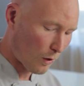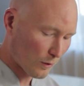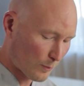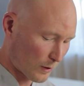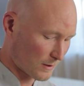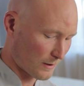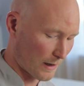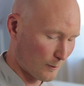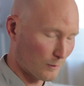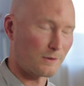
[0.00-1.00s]
all the parts of the
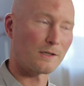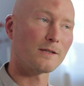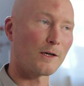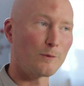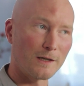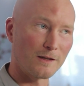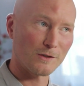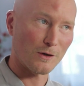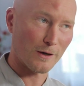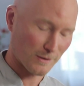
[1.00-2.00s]
animal, just like we did in
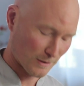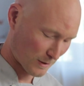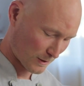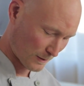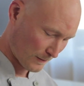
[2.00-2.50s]
the sausage,